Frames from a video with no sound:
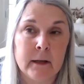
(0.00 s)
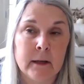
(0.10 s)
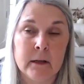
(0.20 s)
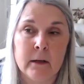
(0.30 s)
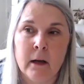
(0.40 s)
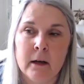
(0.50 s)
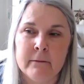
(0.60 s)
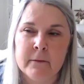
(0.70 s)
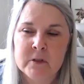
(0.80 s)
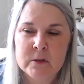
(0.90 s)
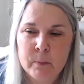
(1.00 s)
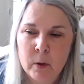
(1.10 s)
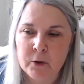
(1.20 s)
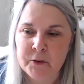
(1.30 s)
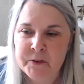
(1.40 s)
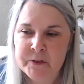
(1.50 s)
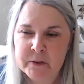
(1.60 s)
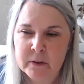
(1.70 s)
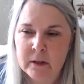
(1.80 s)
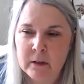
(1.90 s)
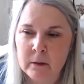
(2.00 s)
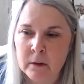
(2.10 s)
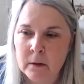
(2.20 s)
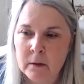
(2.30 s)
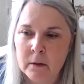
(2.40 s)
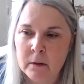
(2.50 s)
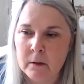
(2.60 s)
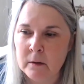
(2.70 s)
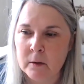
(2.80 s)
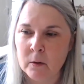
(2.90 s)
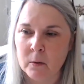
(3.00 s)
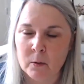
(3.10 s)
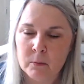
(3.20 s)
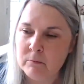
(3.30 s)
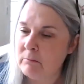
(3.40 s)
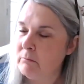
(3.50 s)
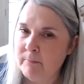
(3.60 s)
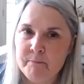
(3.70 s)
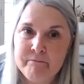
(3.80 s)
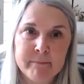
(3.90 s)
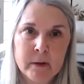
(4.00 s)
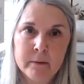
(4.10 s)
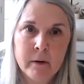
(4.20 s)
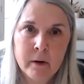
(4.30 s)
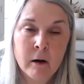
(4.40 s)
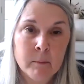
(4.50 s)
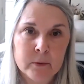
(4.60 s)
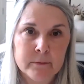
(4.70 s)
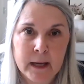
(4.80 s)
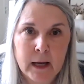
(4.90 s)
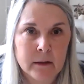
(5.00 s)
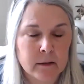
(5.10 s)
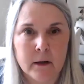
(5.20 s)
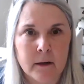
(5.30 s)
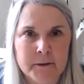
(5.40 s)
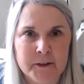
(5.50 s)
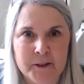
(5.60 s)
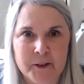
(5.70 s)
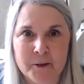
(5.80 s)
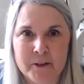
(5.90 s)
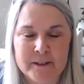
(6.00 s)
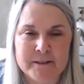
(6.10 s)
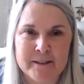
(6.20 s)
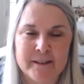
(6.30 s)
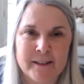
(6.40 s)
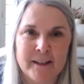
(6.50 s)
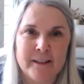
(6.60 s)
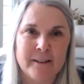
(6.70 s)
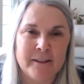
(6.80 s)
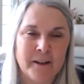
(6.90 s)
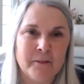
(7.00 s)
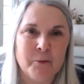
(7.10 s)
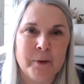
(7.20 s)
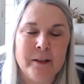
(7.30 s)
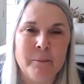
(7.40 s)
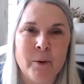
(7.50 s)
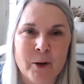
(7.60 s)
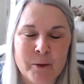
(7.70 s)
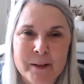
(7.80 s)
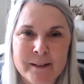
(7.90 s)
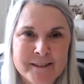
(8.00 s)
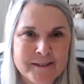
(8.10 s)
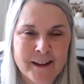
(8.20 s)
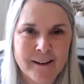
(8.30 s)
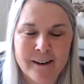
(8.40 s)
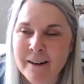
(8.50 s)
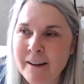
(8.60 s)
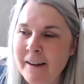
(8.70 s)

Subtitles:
Again, a kind of small city, hub of Canada, because the Canadian government parliament is there.